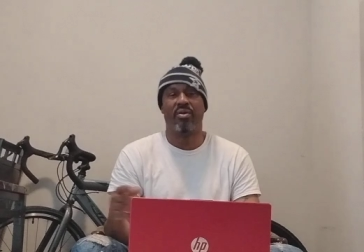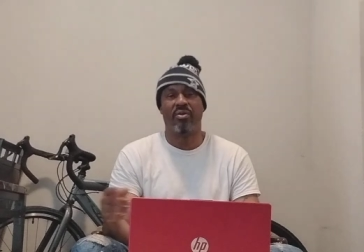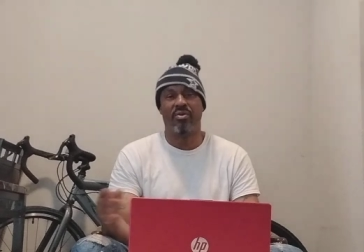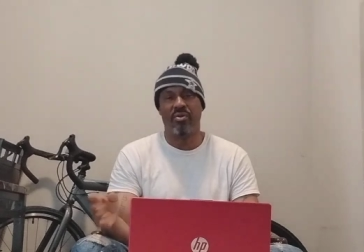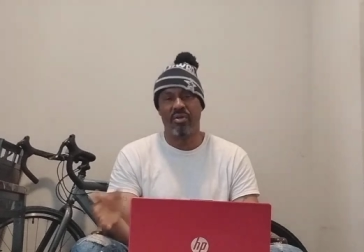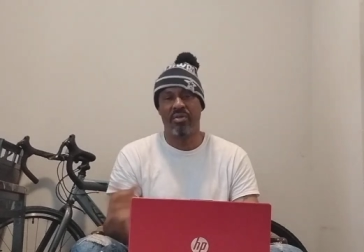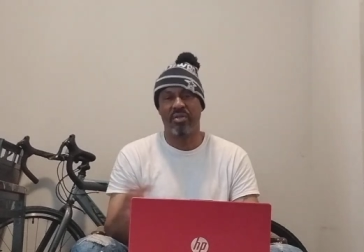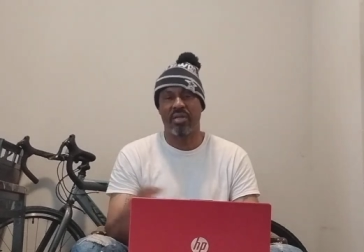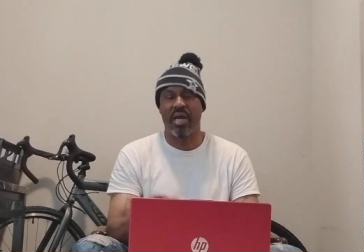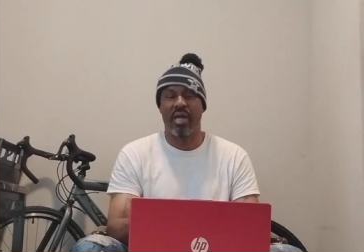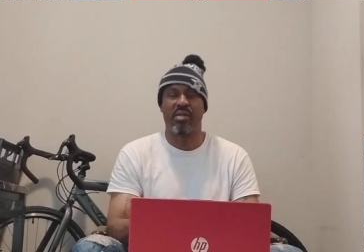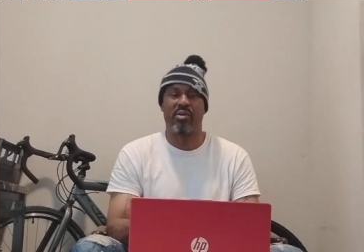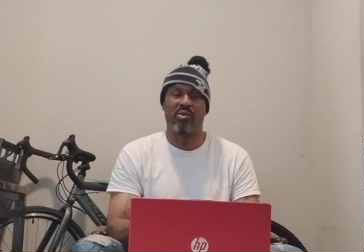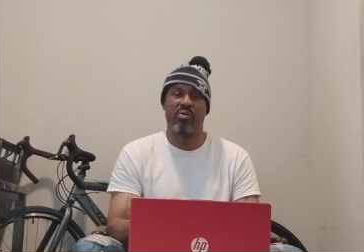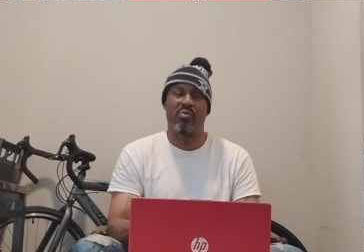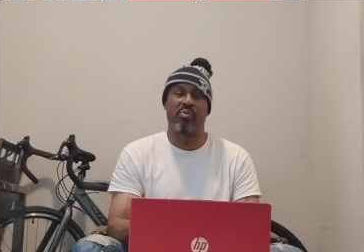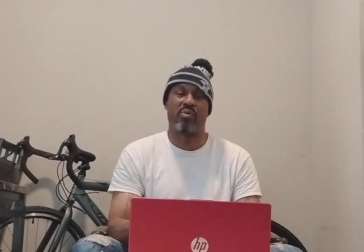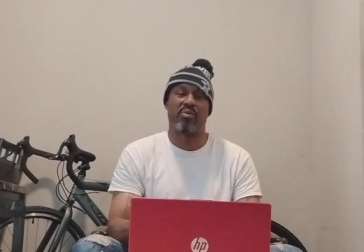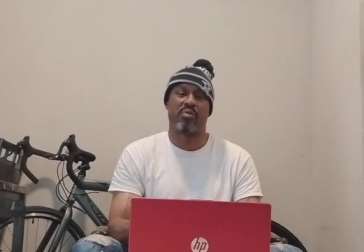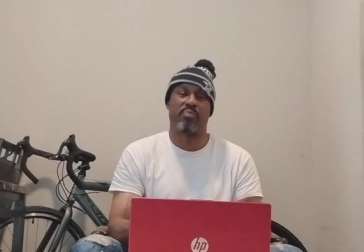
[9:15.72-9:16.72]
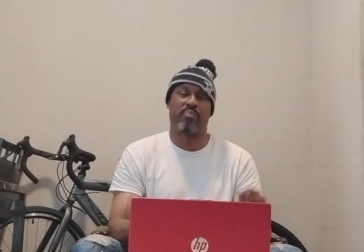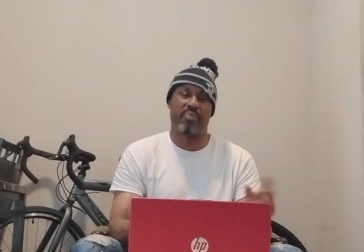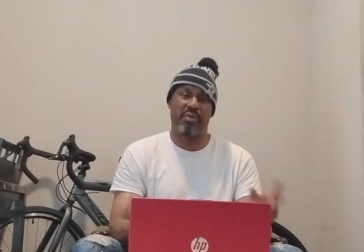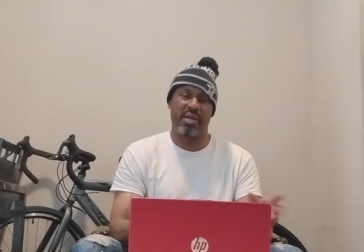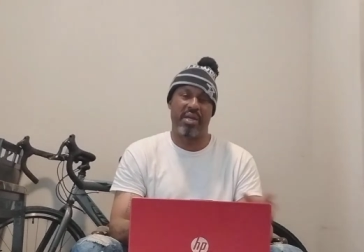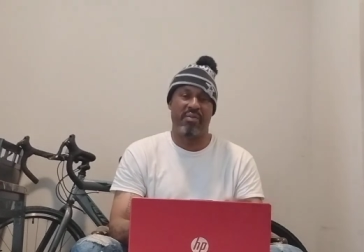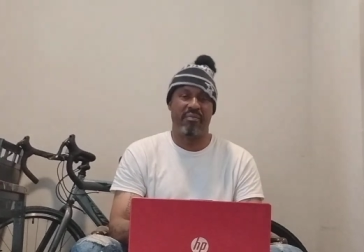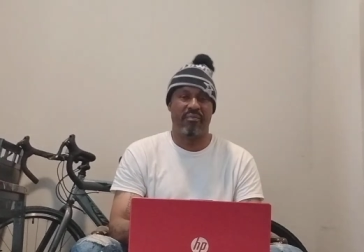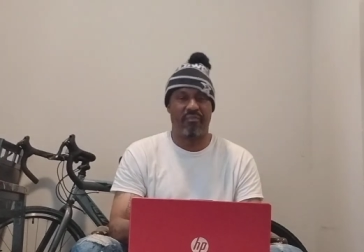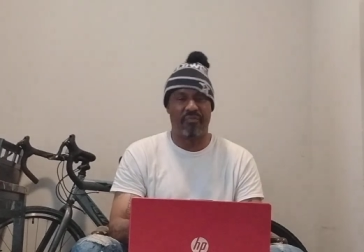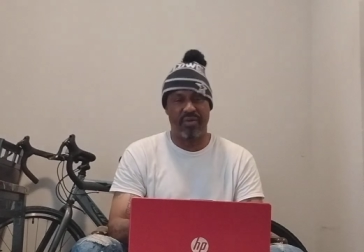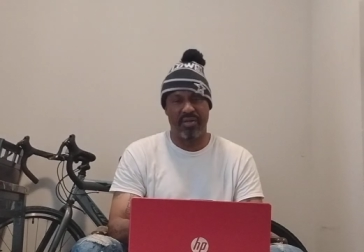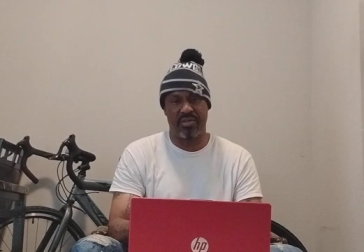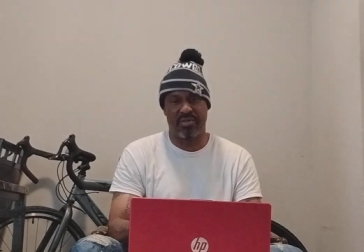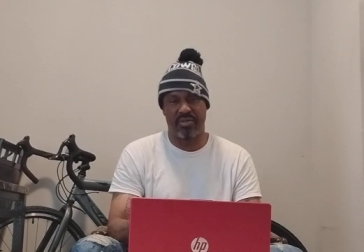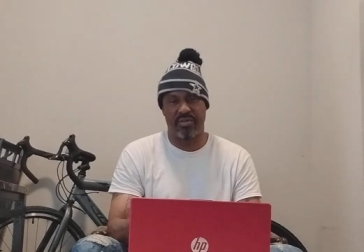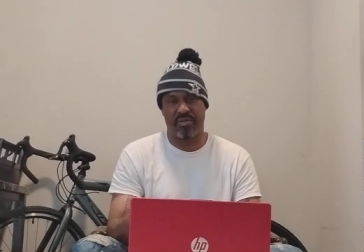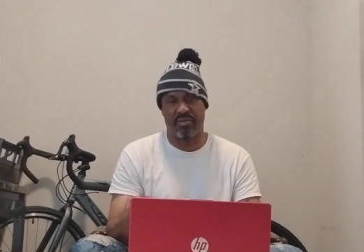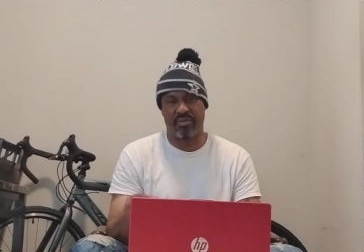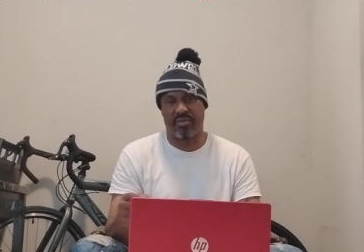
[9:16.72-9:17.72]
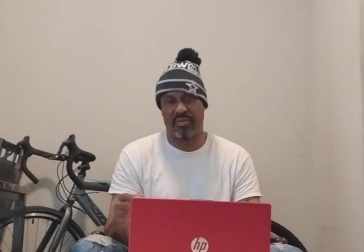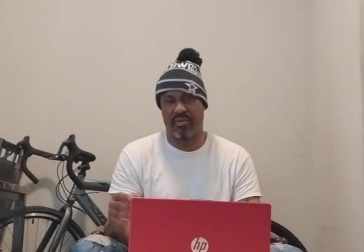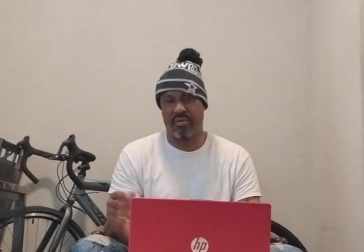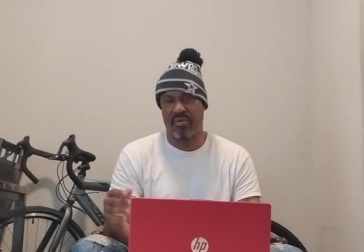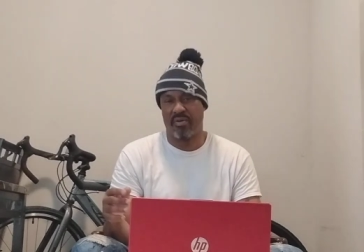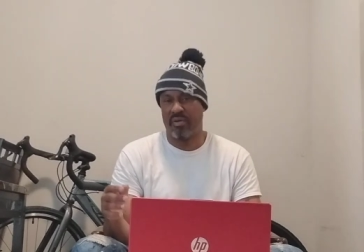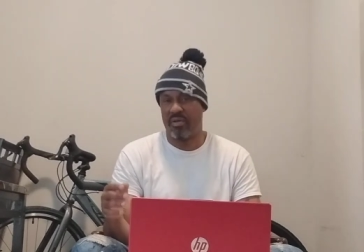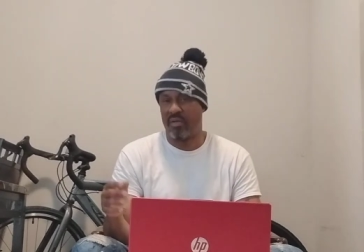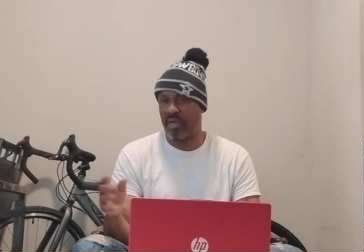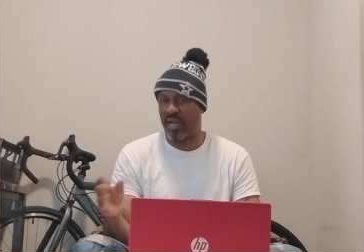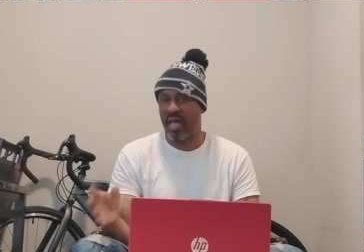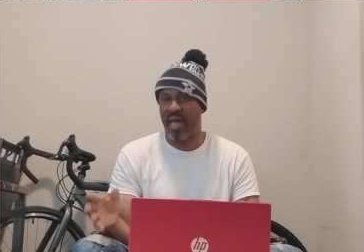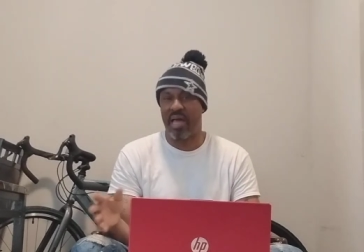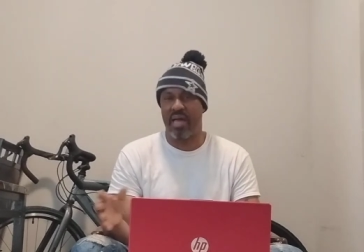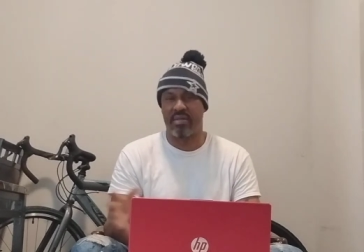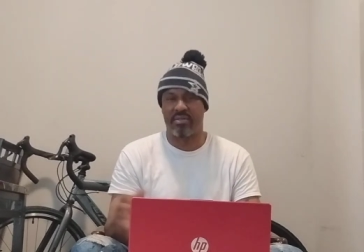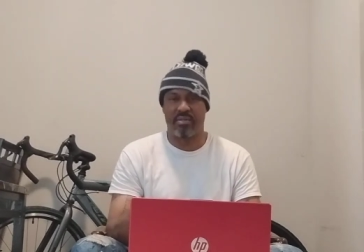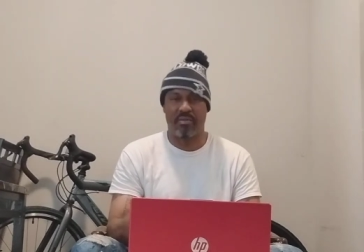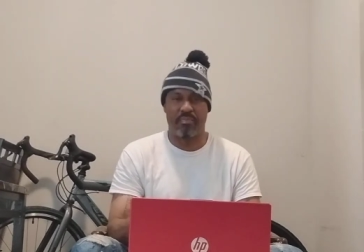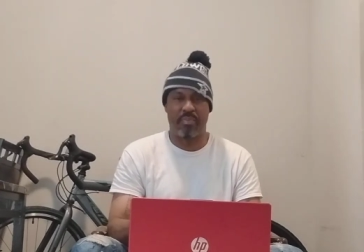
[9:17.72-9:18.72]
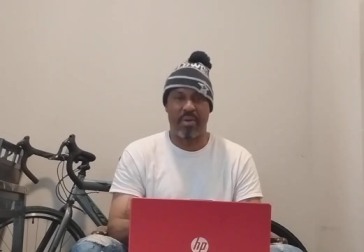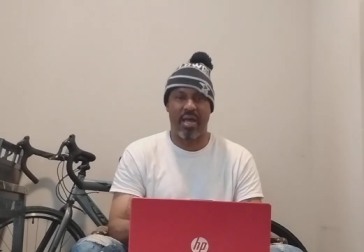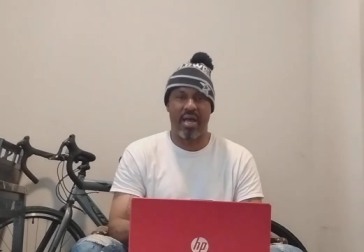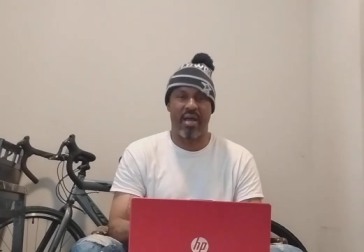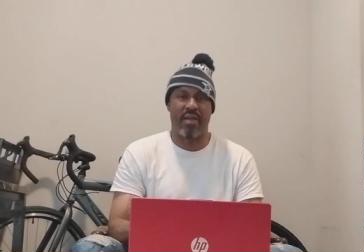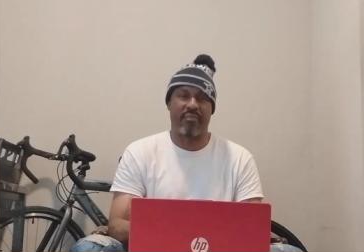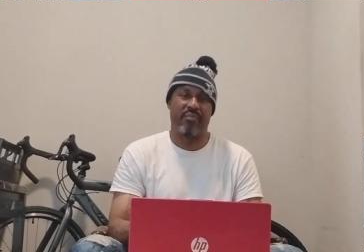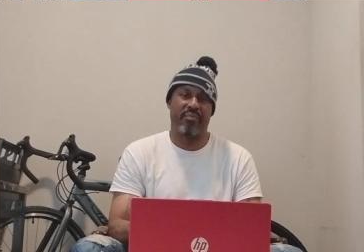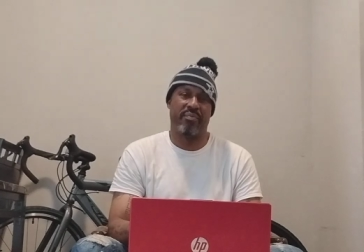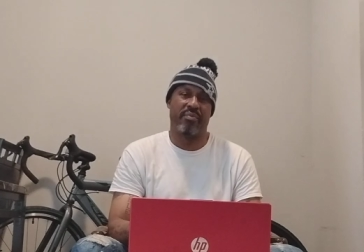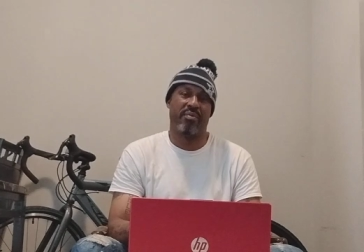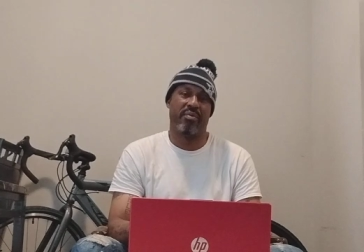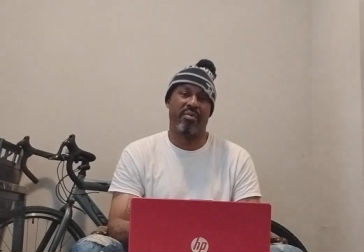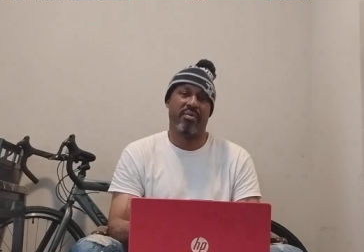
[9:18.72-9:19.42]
you're not going spreading vicious lies about